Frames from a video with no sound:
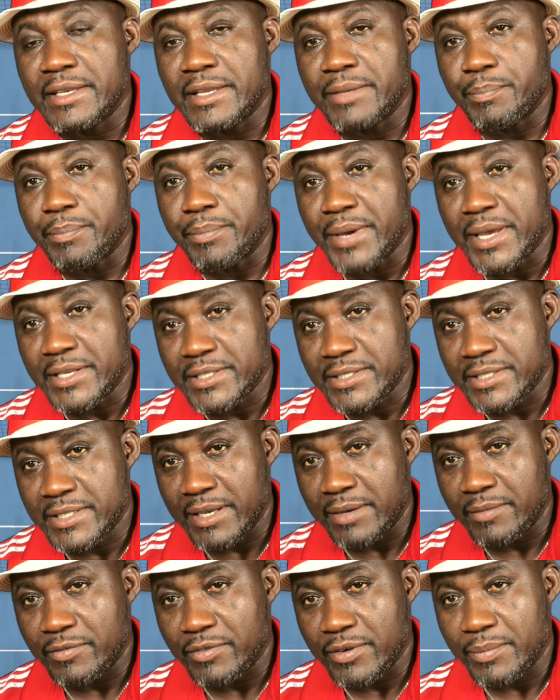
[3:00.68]
the best
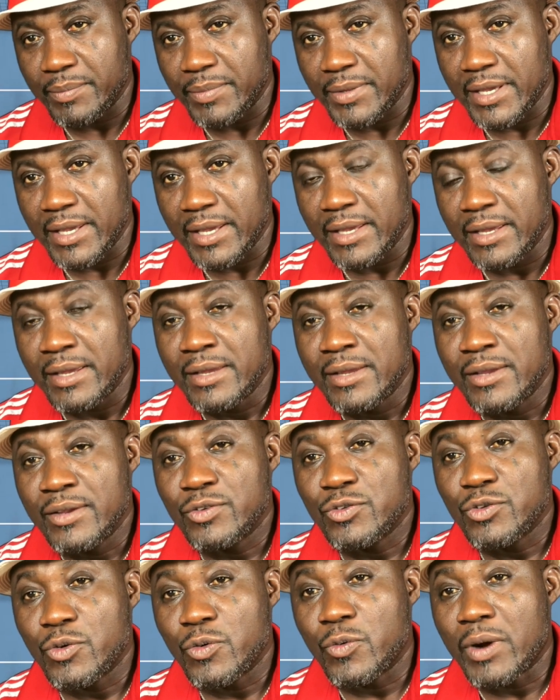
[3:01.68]
team from there
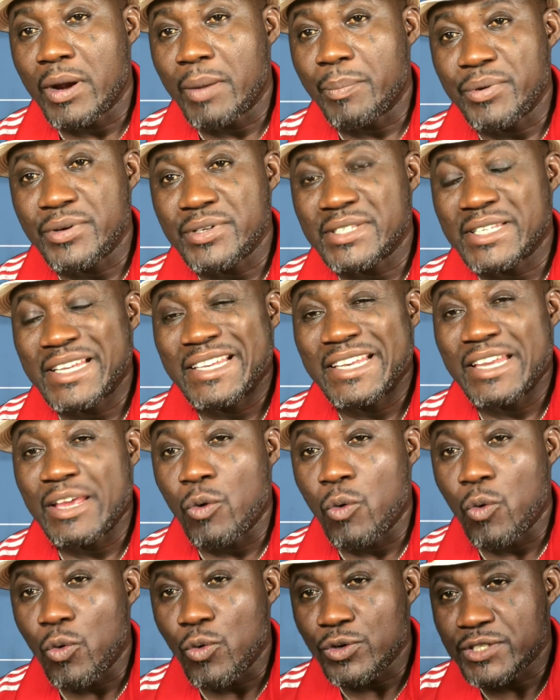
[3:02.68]
to represent the
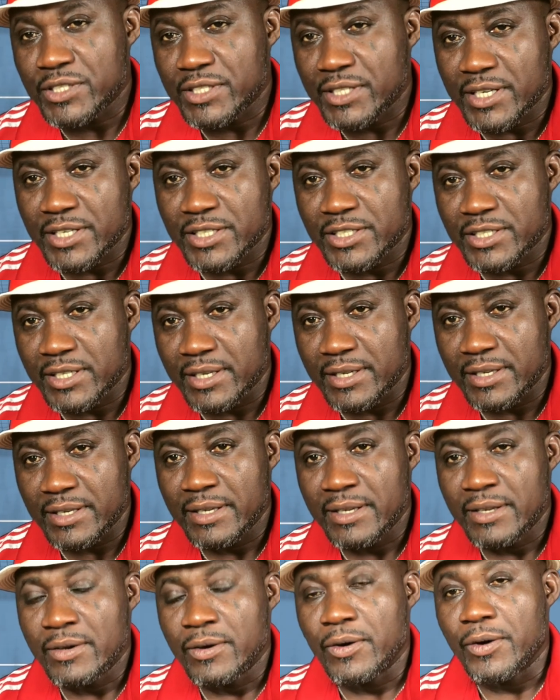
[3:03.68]
whole section
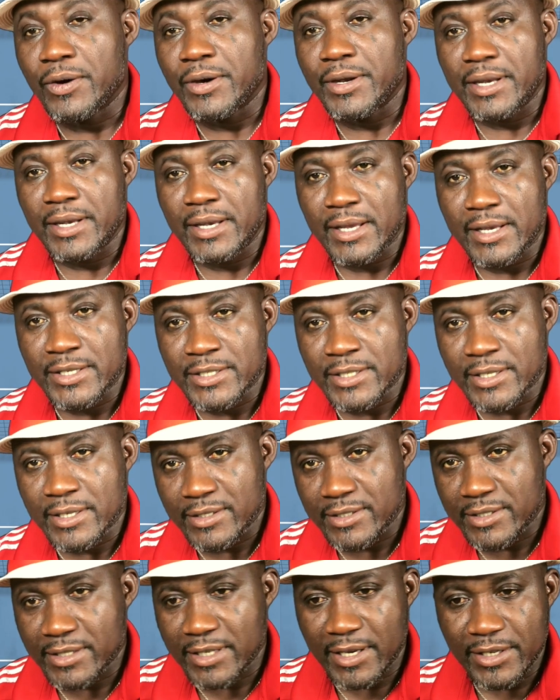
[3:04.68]
on a
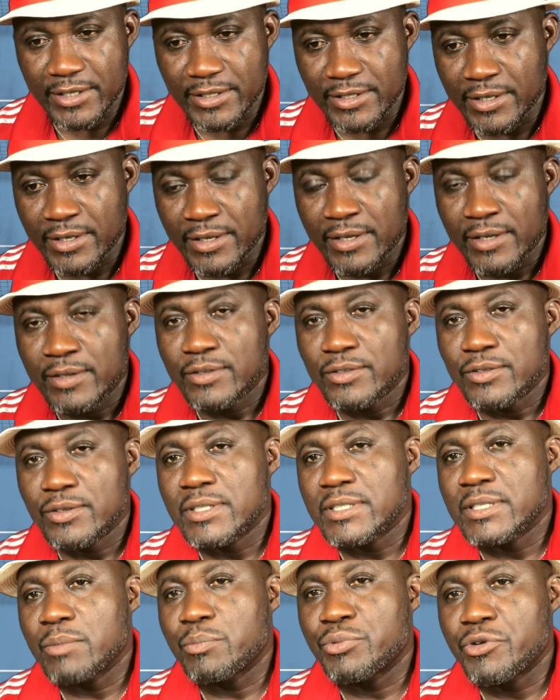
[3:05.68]
national stage. So
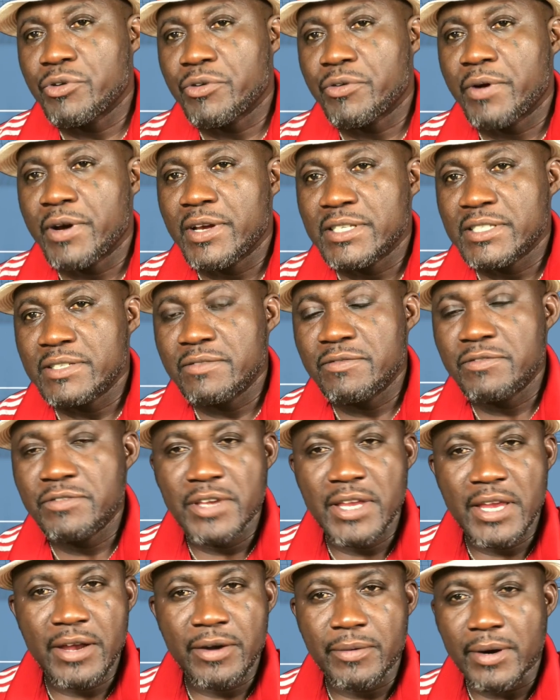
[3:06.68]
it's a progressive
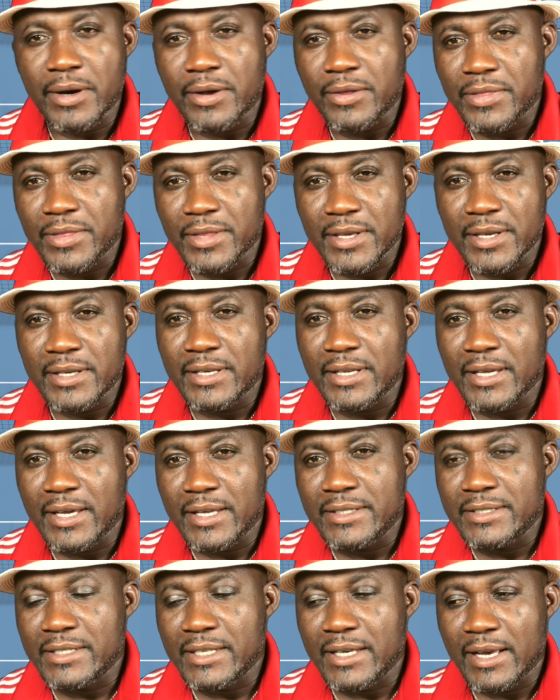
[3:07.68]
year-round thing
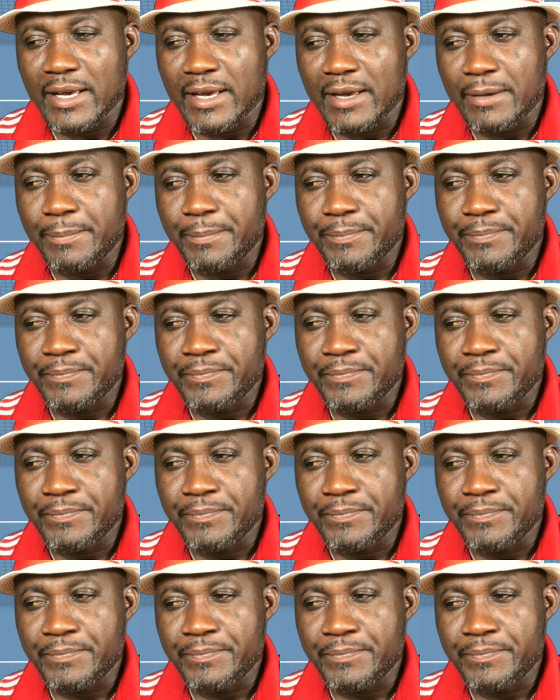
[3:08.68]
that